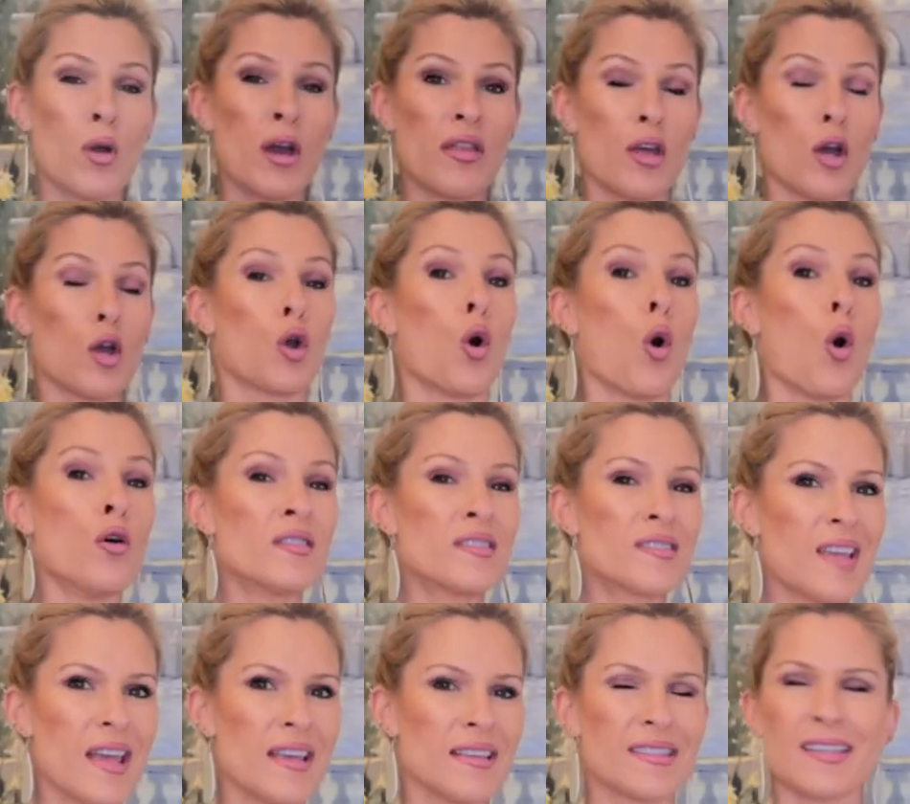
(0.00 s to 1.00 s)
with
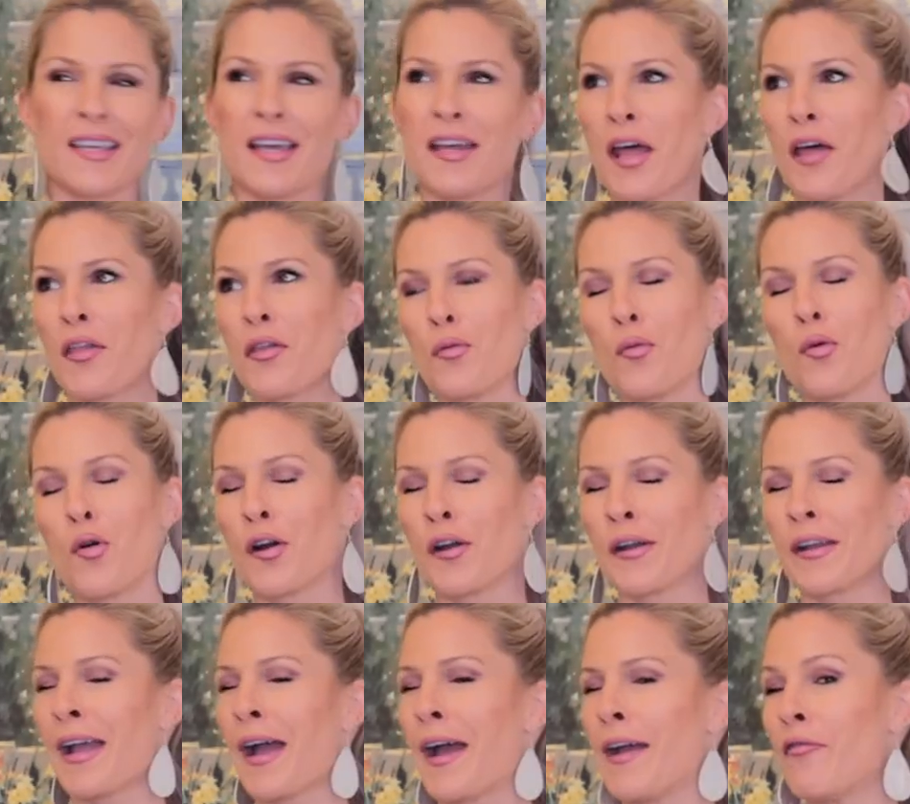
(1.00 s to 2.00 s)
grossesse, another
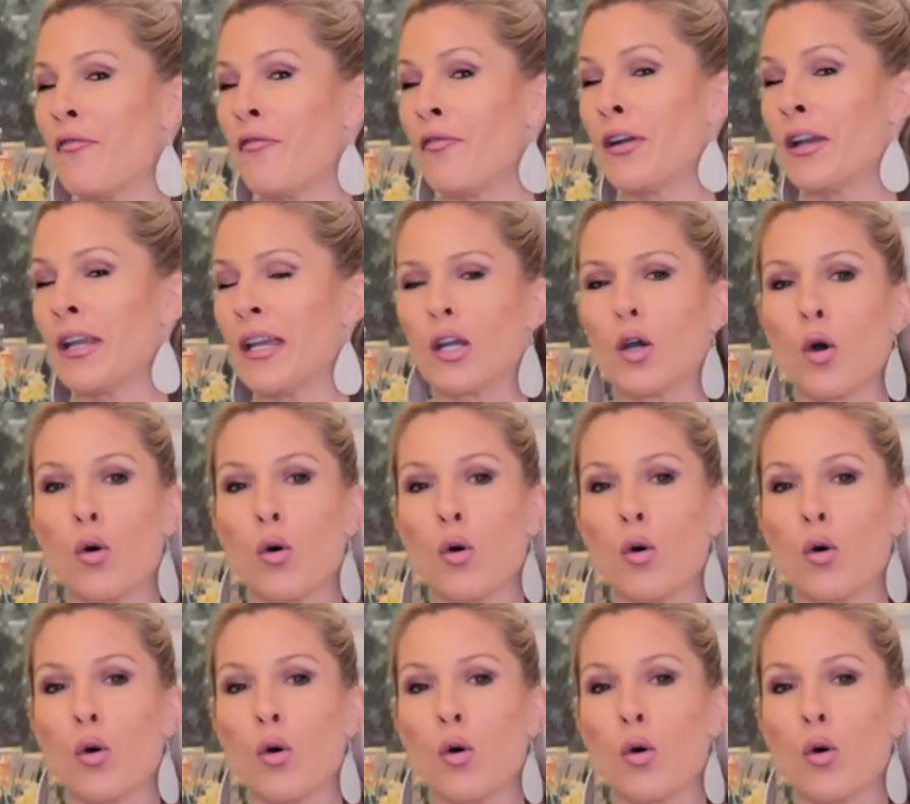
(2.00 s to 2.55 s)
word kind of funny.